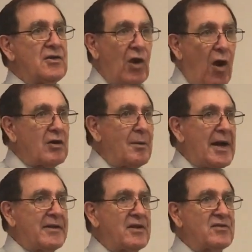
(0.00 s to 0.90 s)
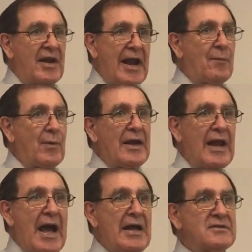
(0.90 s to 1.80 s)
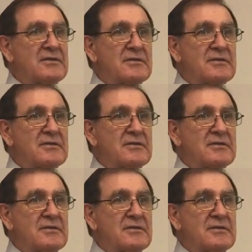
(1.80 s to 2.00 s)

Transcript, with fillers: talk about this and I realize